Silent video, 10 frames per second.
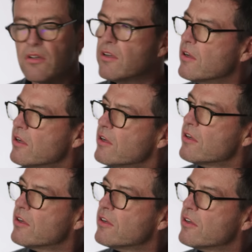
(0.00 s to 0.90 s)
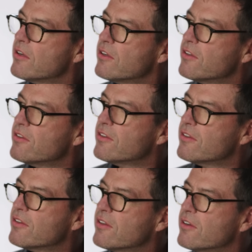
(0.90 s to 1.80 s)

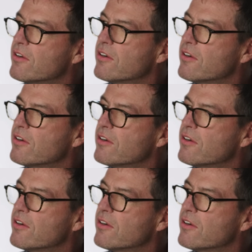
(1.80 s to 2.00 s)
The person shown says nothing.